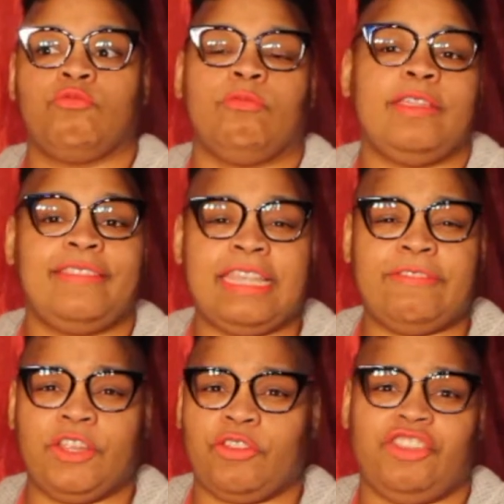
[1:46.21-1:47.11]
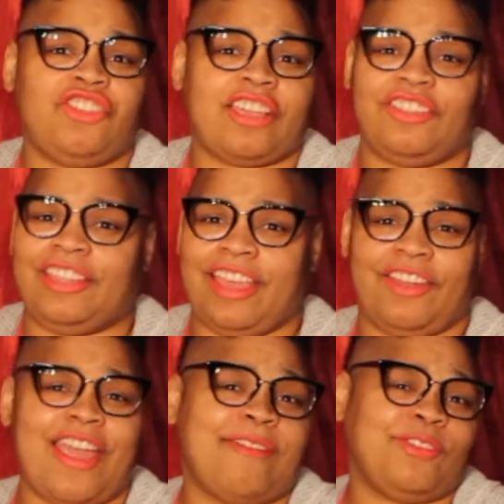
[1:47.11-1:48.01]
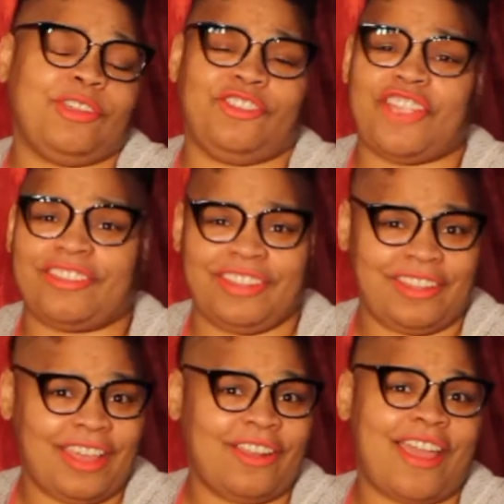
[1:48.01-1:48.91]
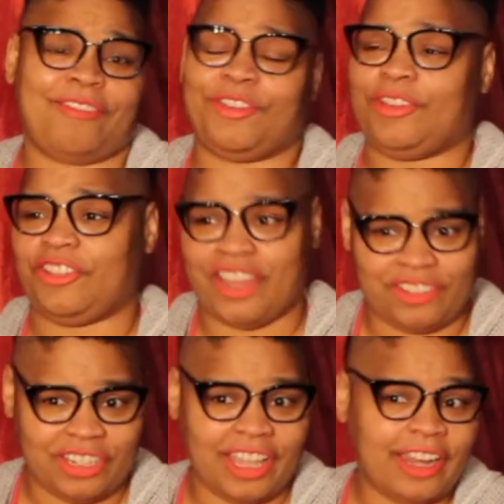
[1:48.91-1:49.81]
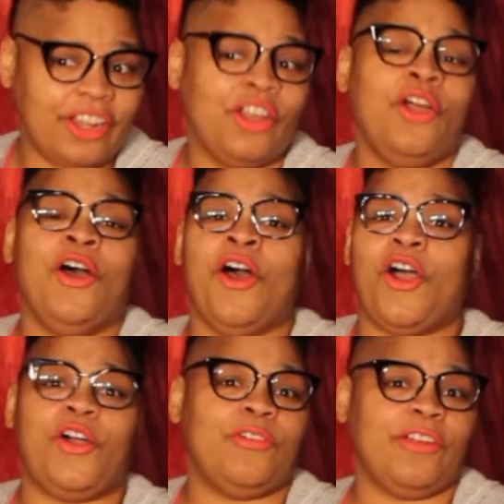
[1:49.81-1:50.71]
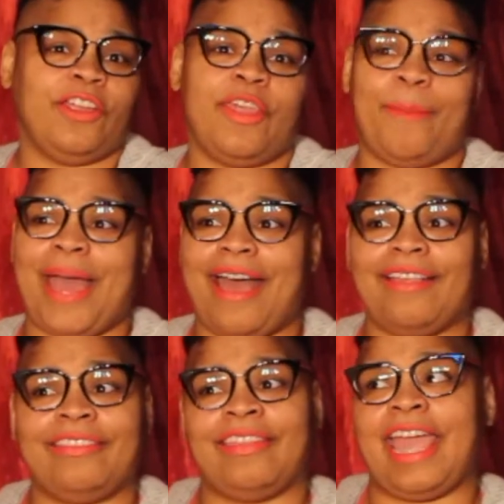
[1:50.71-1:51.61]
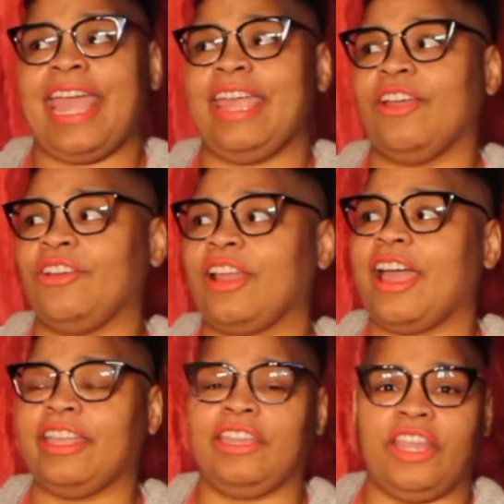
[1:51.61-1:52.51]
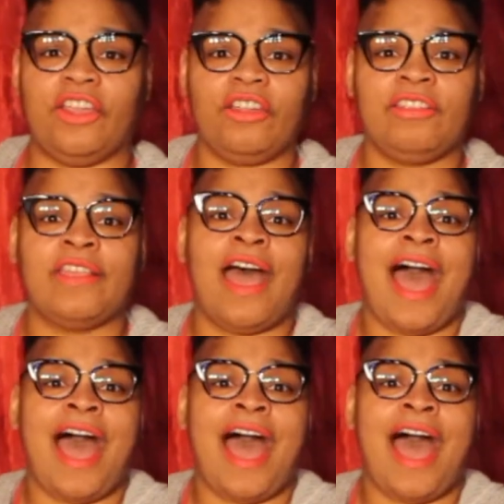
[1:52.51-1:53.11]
receiving rejection letter after rejection letter after rejection letter over the past 8 or 9 years,